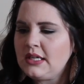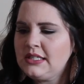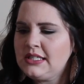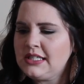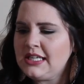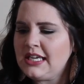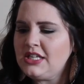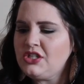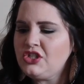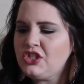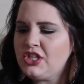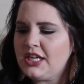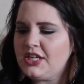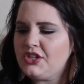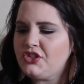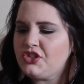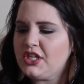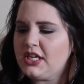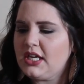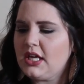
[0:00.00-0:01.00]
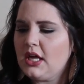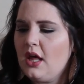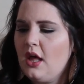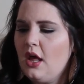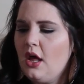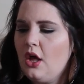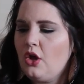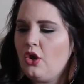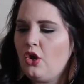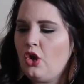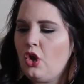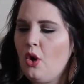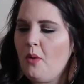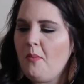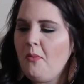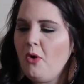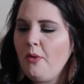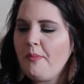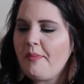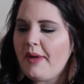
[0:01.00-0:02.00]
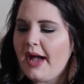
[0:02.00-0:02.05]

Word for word: Skin Changing No More